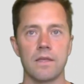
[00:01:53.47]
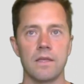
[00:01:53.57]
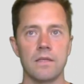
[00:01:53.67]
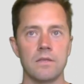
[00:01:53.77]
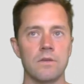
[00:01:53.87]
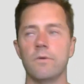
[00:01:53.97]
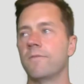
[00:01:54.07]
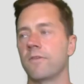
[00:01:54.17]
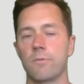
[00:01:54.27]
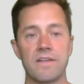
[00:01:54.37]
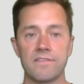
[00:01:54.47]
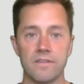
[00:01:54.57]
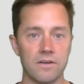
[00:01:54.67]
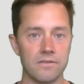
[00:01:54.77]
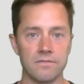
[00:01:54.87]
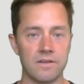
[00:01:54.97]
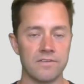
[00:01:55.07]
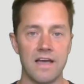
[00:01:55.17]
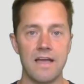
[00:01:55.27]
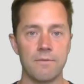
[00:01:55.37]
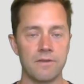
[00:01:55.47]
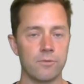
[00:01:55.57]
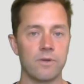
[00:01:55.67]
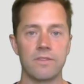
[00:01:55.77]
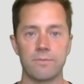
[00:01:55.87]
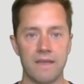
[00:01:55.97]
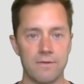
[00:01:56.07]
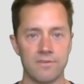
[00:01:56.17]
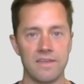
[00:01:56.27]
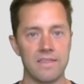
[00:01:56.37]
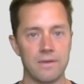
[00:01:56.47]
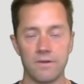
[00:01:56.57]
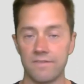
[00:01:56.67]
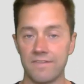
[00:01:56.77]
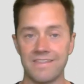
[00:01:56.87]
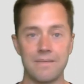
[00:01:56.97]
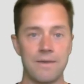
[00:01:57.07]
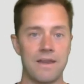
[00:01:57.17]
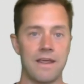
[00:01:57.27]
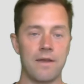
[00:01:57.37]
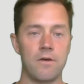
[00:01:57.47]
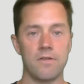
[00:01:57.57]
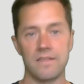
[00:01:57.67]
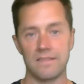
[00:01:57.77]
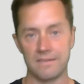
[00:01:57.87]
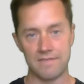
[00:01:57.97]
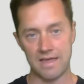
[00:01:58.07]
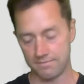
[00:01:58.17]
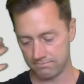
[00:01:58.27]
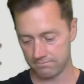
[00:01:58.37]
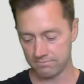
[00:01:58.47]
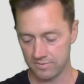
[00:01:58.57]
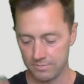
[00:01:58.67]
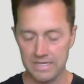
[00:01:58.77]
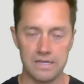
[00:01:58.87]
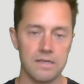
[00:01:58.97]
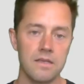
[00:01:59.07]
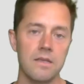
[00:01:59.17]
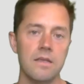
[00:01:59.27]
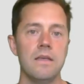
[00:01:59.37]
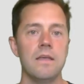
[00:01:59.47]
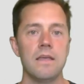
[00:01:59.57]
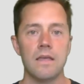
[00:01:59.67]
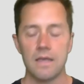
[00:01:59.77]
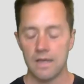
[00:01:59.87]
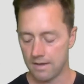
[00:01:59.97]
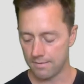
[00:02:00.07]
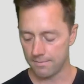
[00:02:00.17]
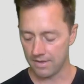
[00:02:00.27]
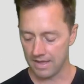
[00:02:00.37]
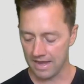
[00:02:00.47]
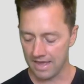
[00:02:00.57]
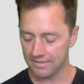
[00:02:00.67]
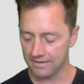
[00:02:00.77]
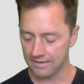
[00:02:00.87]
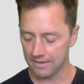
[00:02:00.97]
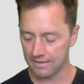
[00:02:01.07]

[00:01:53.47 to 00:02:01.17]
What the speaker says: for the rest of their time, right? 23 hours a day, they don't have to think about it at all. They leave that to me. And I think